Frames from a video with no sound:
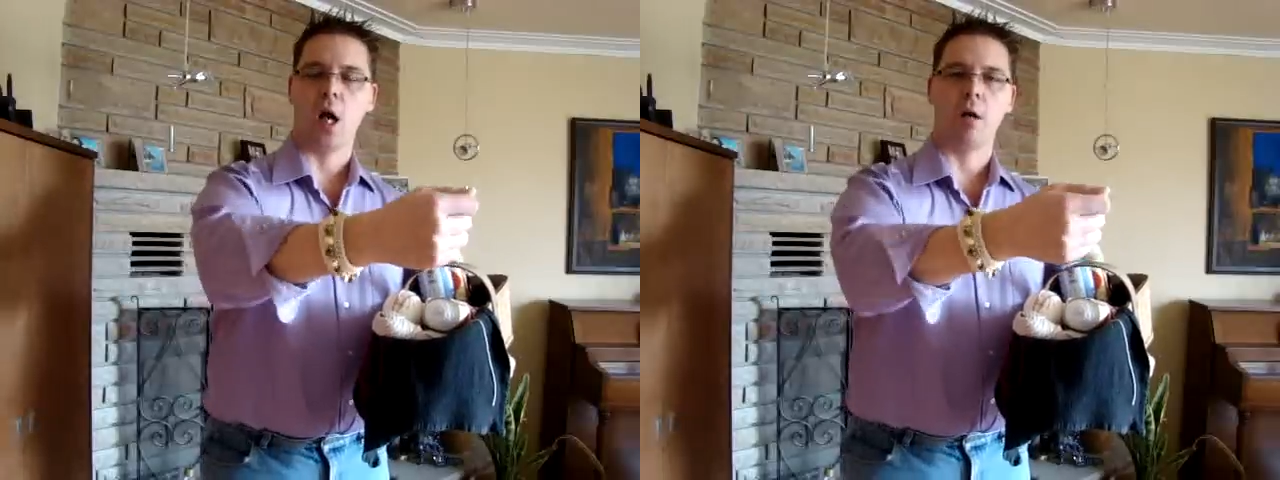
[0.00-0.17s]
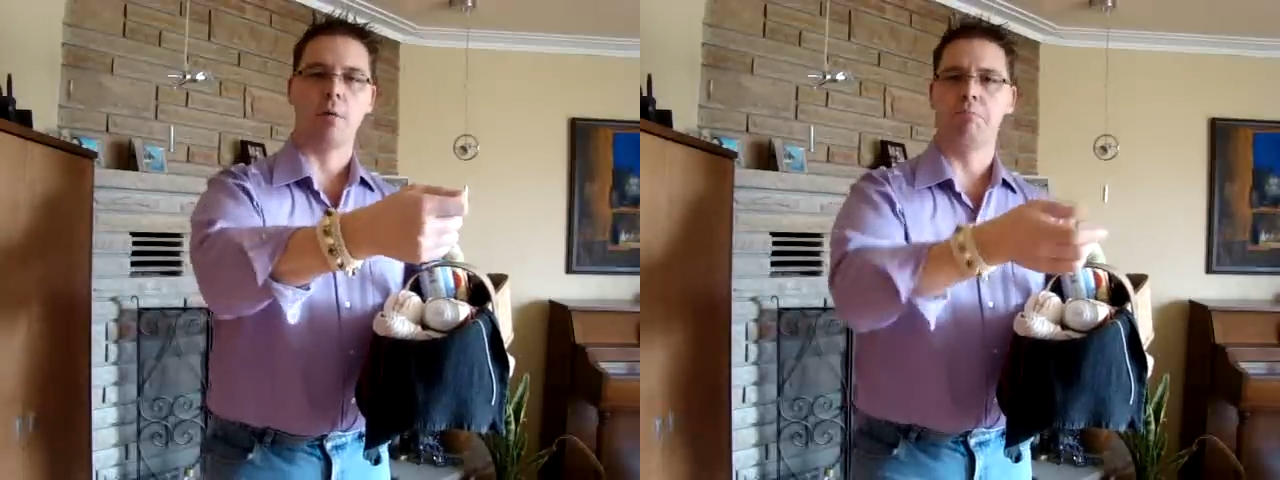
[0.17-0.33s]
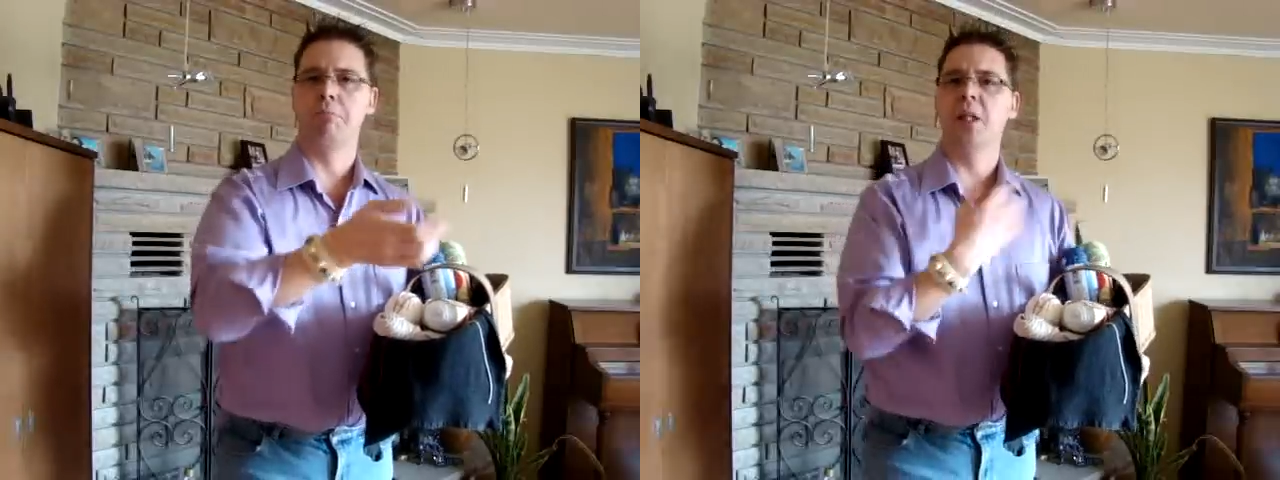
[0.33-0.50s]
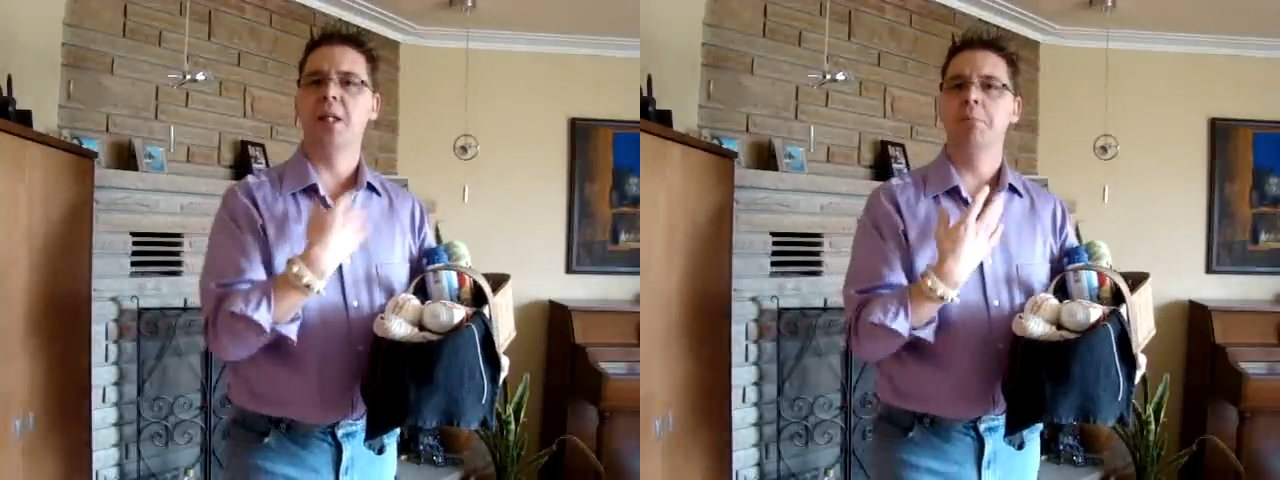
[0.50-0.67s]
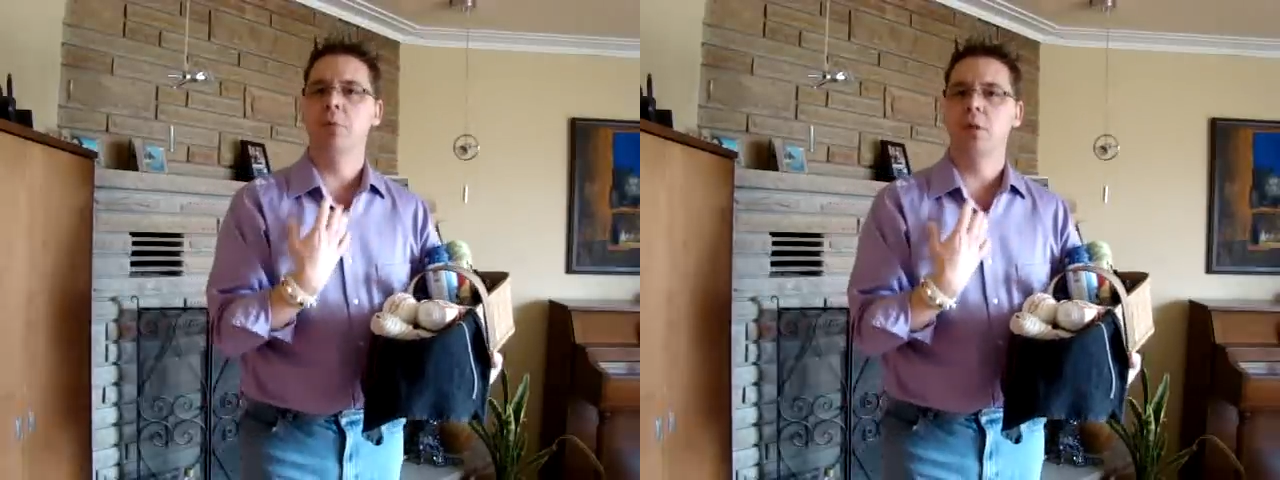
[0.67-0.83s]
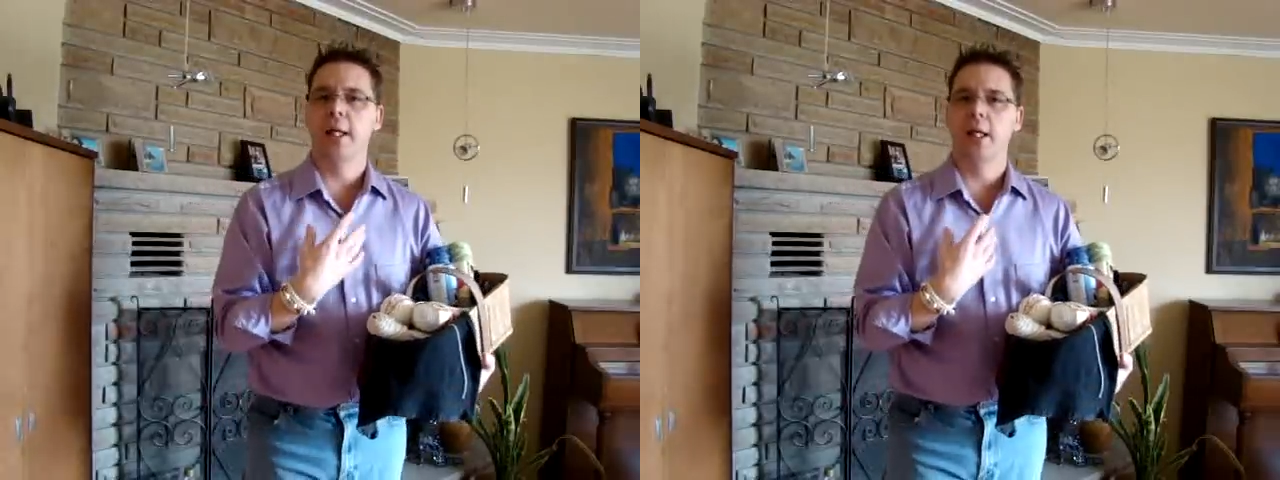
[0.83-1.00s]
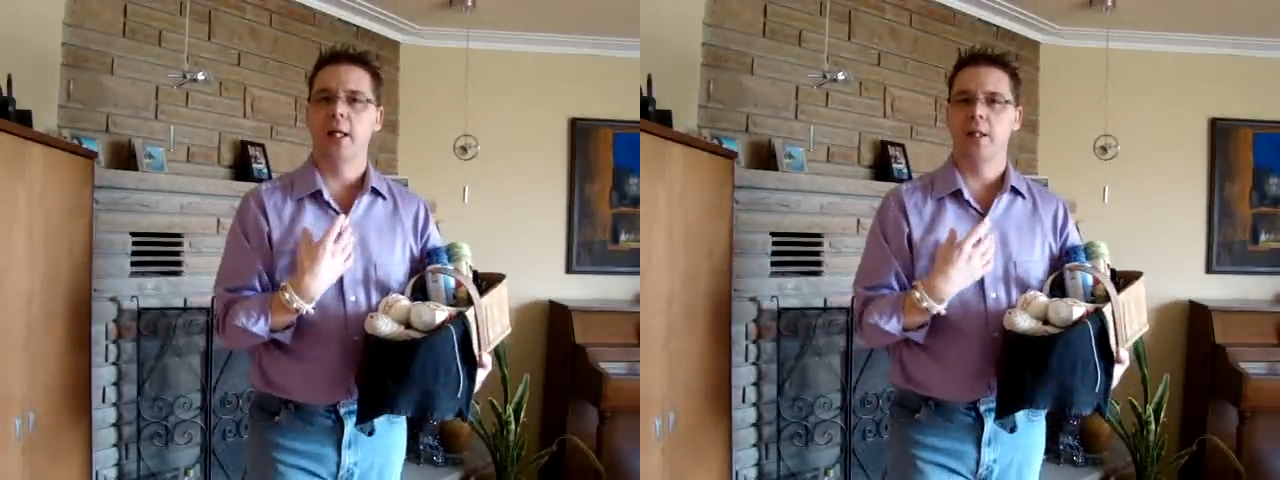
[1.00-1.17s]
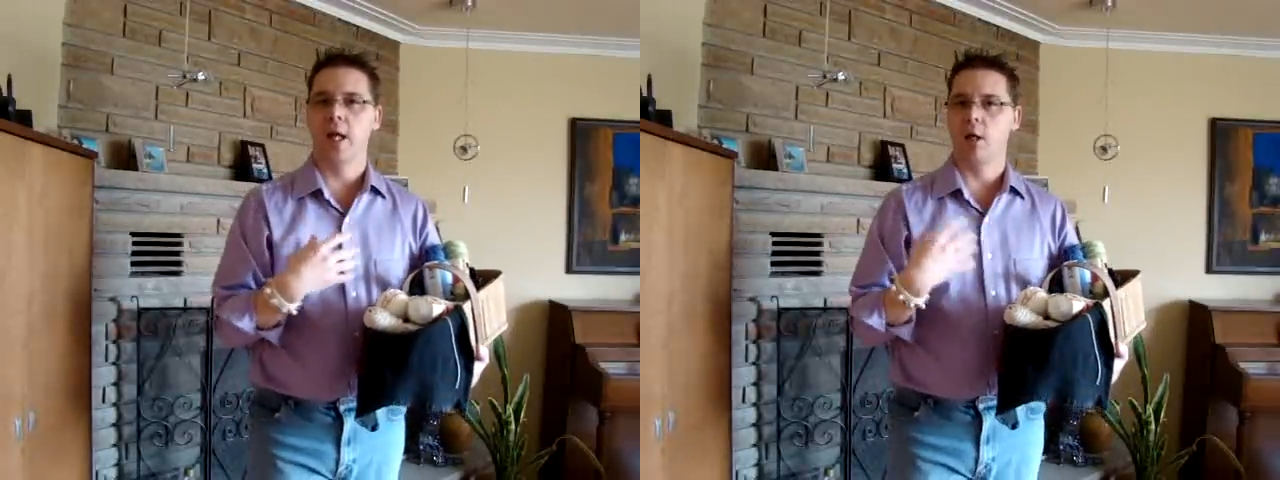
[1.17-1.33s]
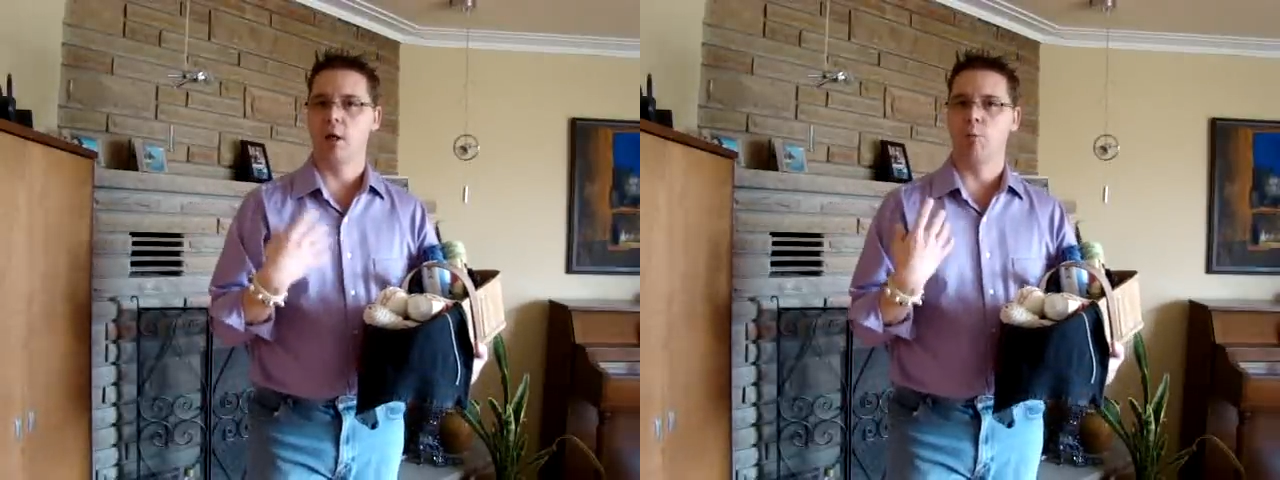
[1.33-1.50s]
uh, bling bling
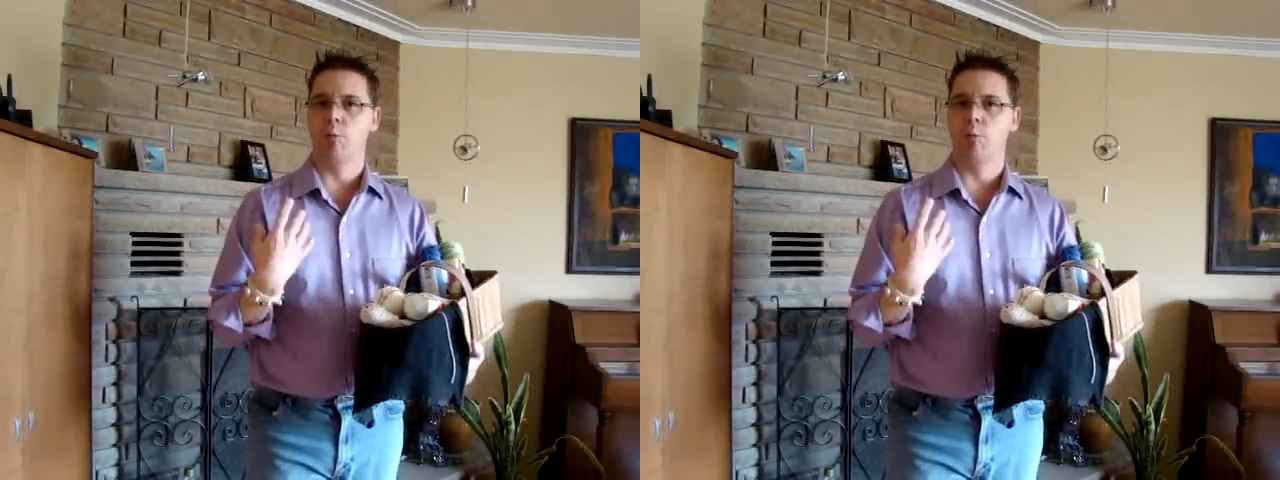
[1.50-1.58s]
that are